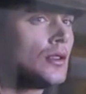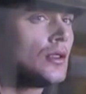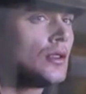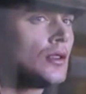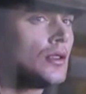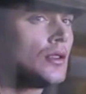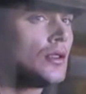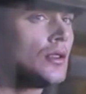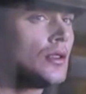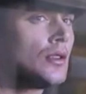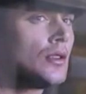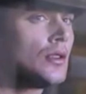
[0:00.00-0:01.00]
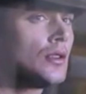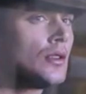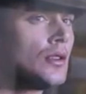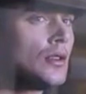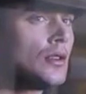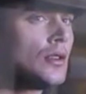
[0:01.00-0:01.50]

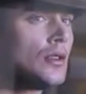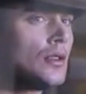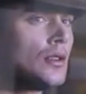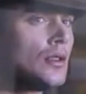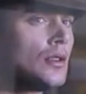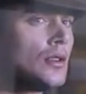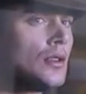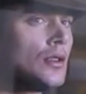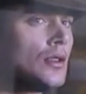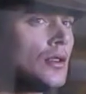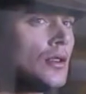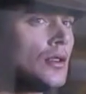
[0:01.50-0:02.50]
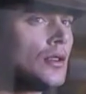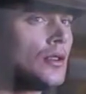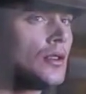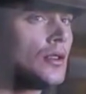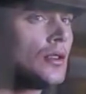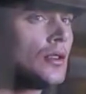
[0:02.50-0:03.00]

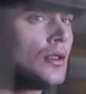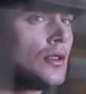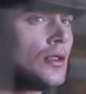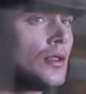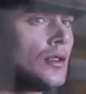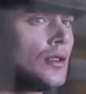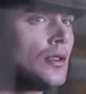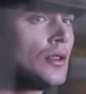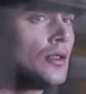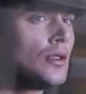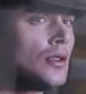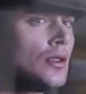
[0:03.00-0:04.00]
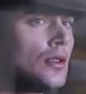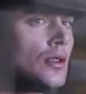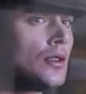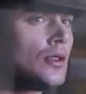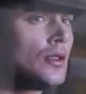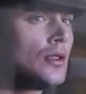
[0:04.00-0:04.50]

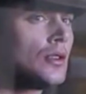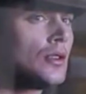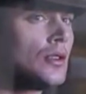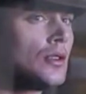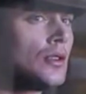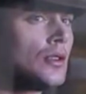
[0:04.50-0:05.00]
No words are spoken by the person on screen.